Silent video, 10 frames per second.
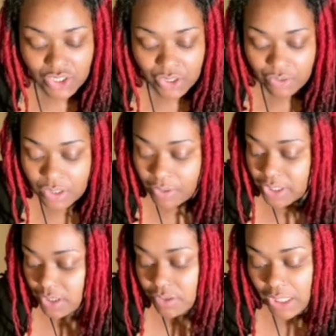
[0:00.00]
issue.
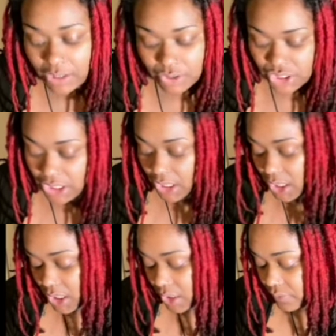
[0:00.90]
Don't exert the
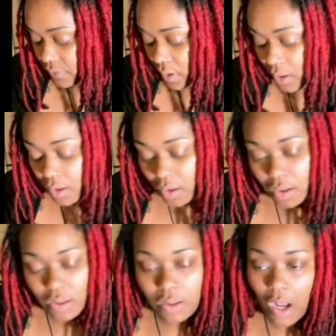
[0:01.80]
energy of,
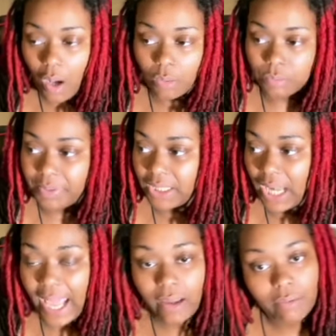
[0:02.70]

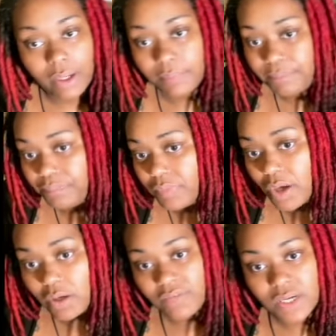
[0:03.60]
being angry.
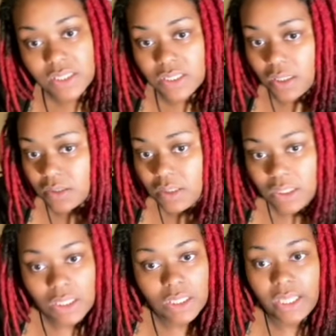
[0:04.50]
Don't even exert
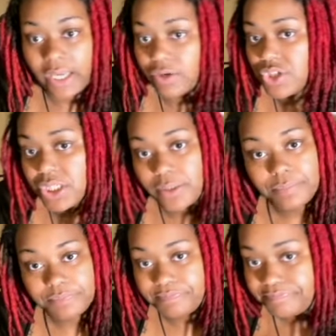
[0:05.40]
the energy,